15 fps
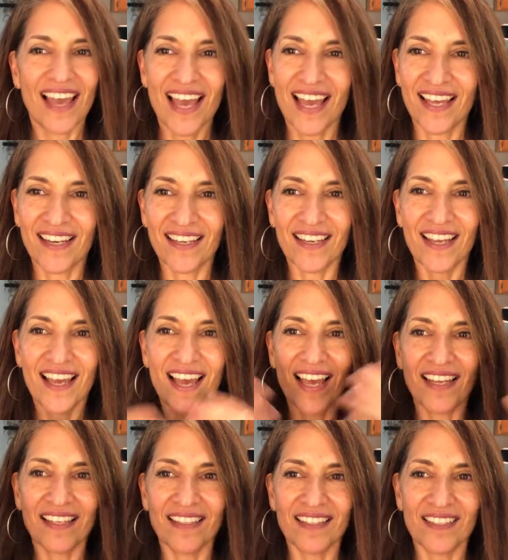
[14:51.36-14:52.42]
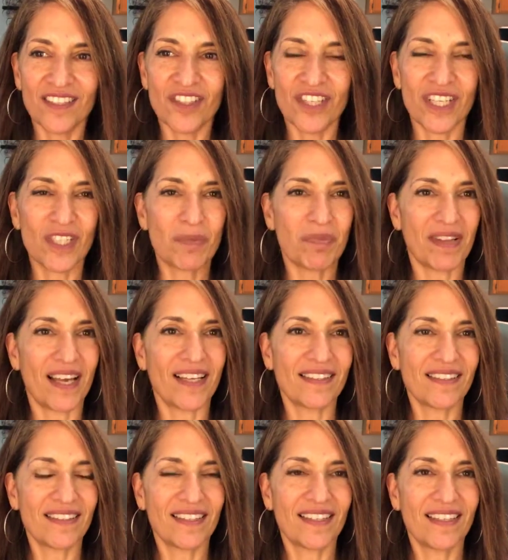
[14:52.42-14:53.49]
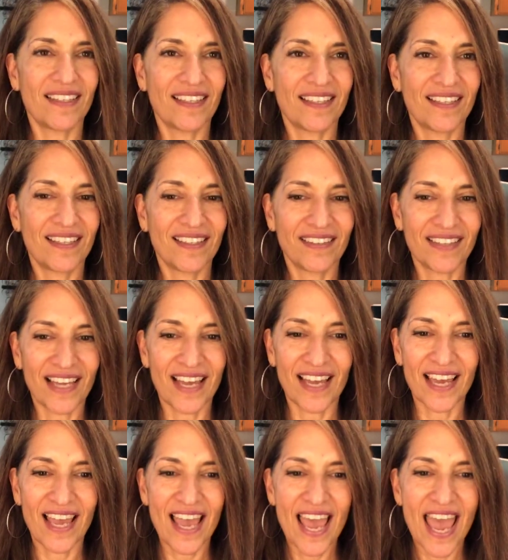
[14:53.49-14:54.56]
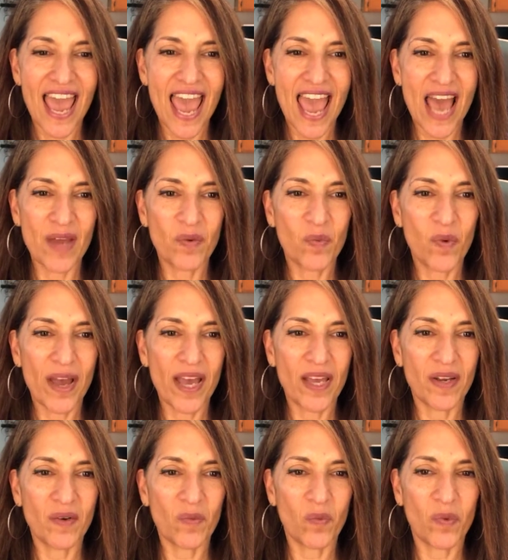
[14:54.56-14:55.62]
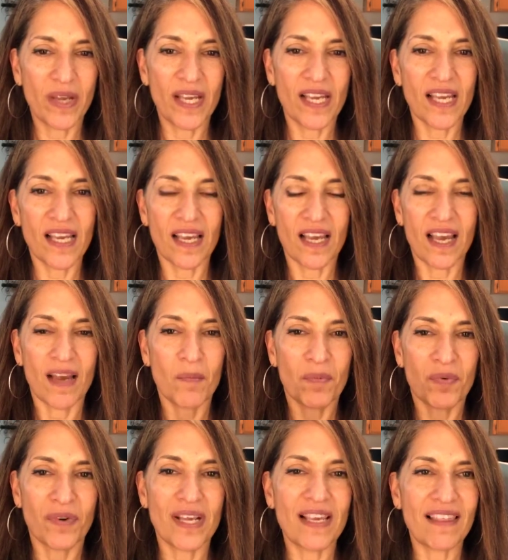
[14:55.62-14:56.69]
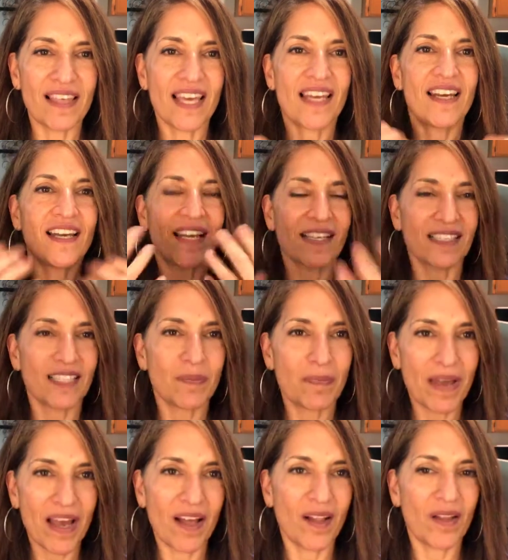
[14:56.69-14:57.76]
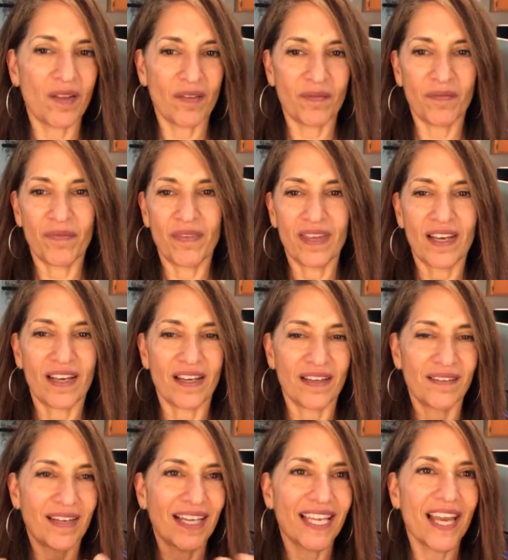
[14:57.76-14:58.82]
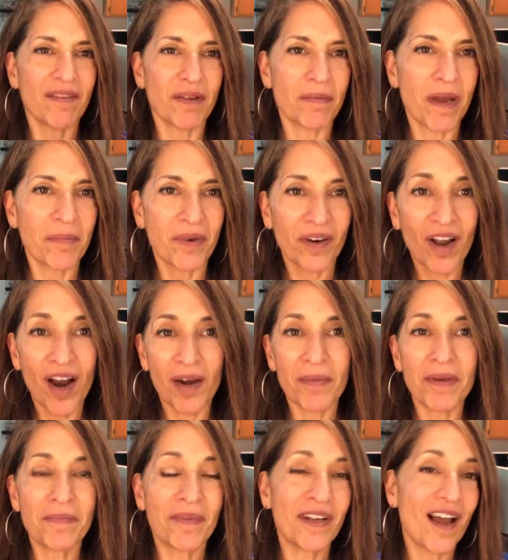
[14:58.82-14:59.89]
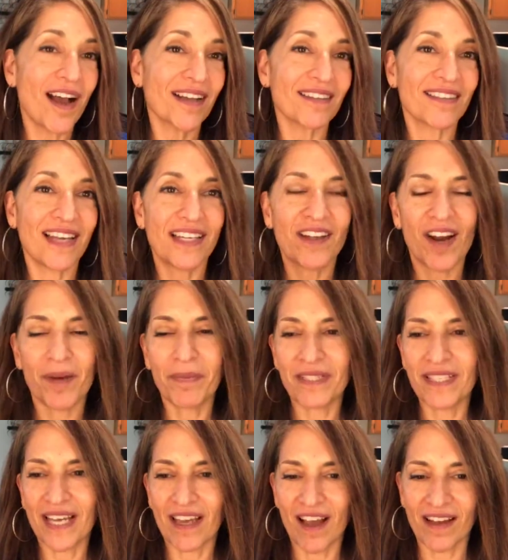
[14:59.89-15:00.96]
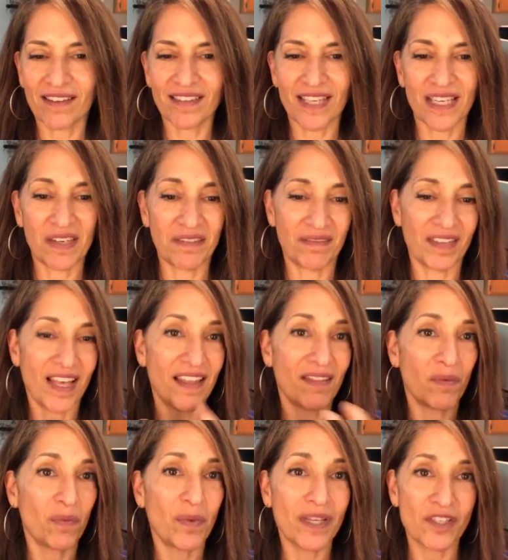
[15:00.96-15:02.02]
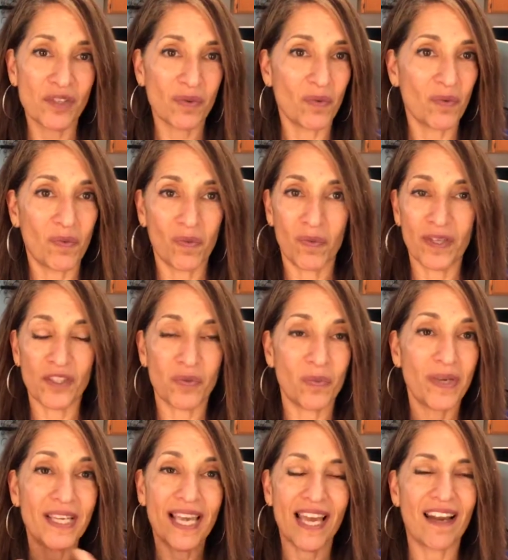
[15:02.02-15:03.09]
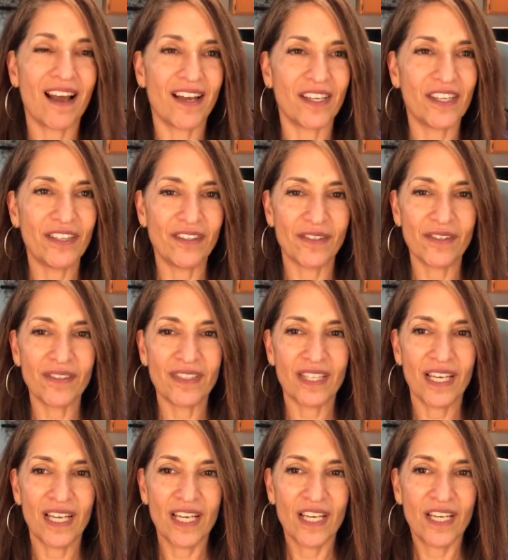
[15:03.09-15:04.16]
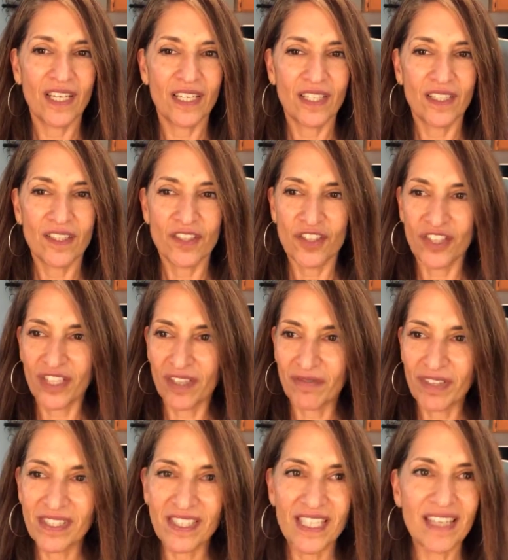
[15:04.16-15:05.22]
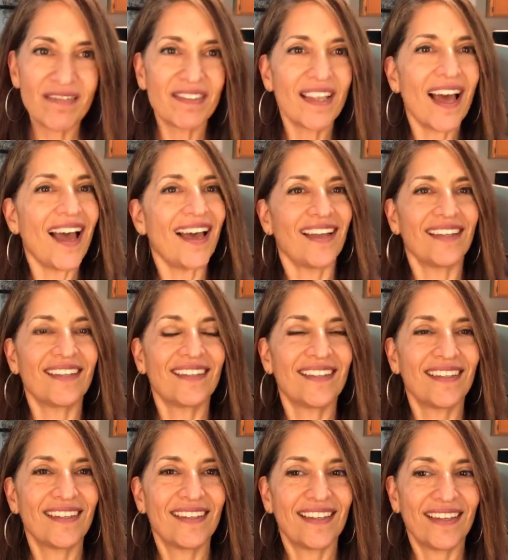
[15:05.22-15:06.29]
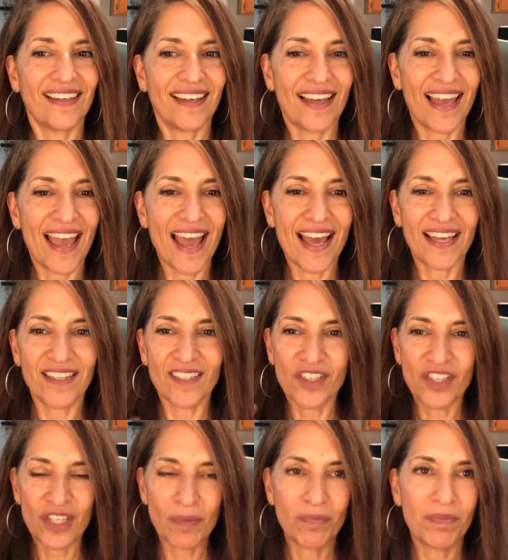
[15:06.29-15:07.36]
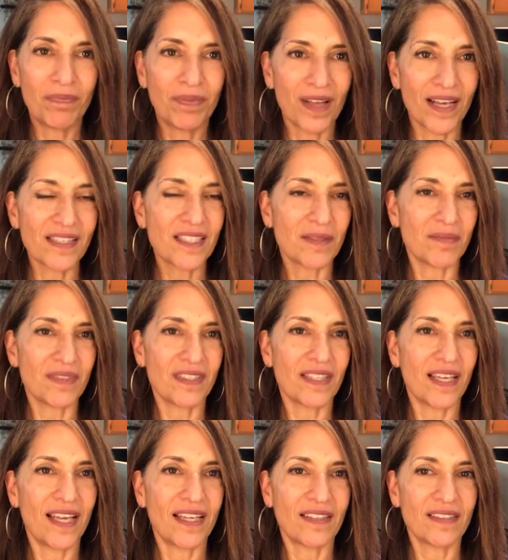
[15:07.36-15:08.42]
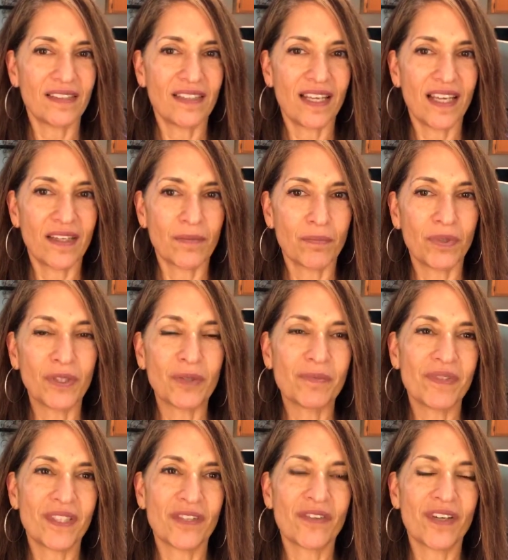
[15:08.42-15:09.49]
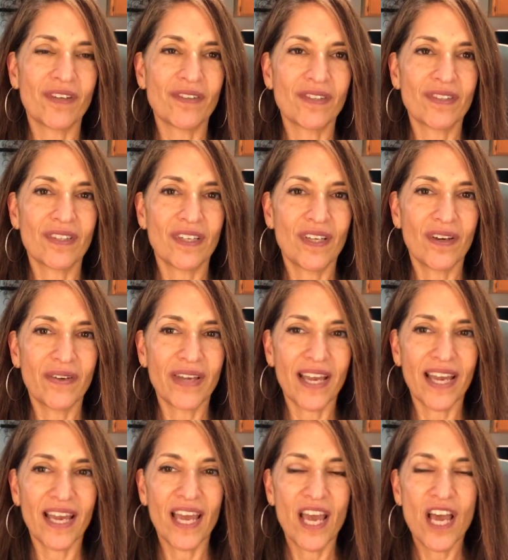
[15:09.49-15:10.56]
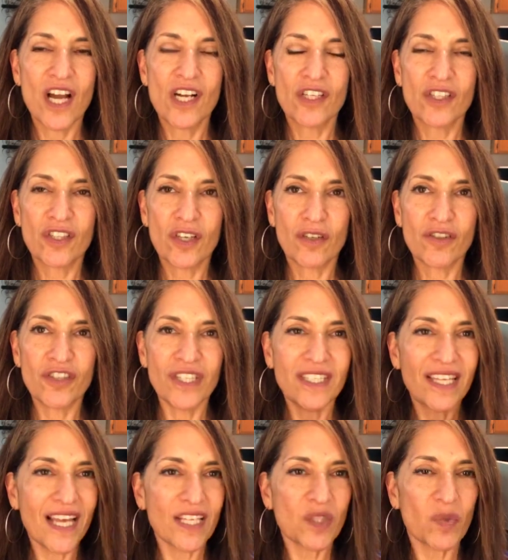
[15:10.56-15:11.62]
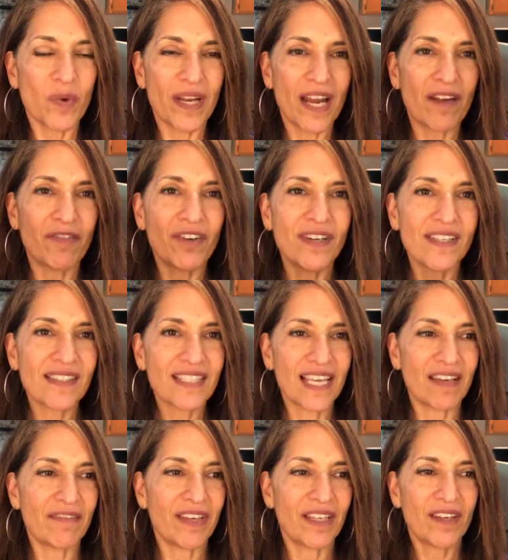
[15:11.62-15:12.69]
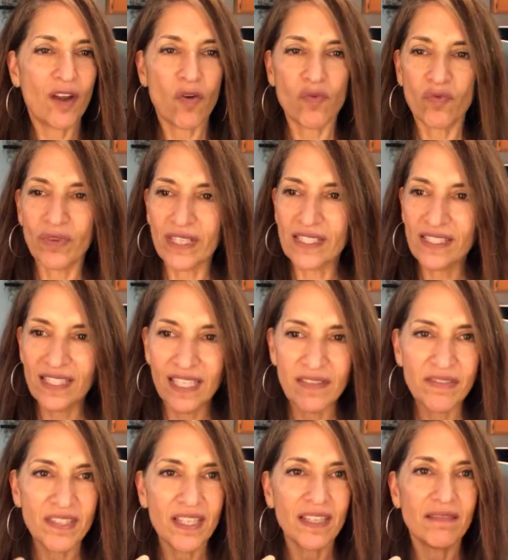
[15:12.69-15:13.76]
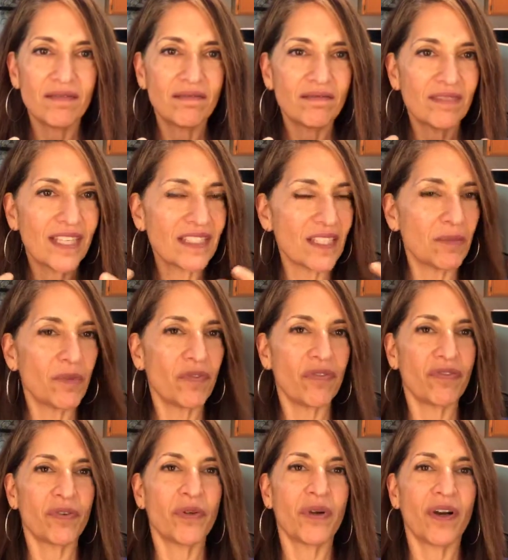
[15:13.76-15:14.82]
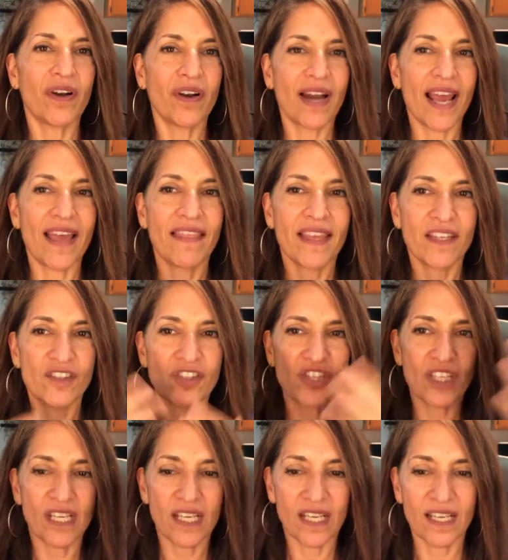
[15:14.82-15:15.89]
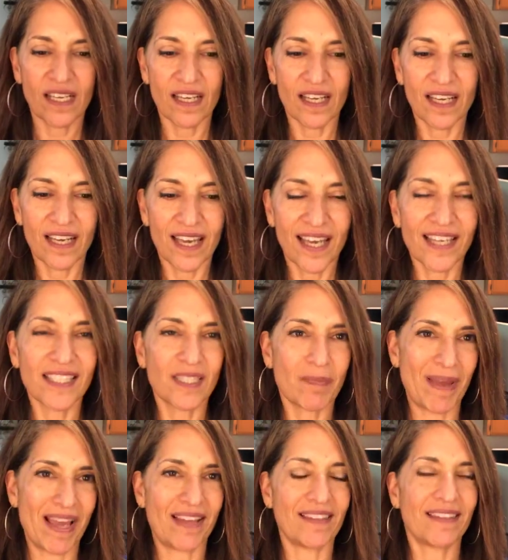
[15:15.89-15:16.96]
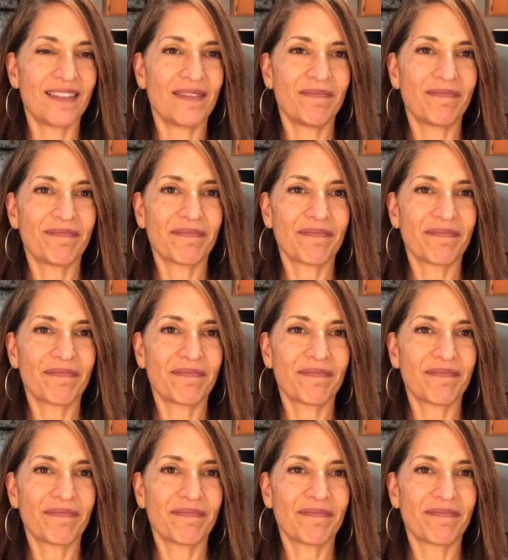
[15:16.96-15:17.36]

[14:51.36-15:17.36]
and and she is blessed. Okay. And when we breathe in and expel the I can't remember carbon monoxide, carbon dioxide, and and which which we cannot use she receives that and she blossoms and and blooms and grows okay so she takes whatever is given receives it lets it move through her and then she expands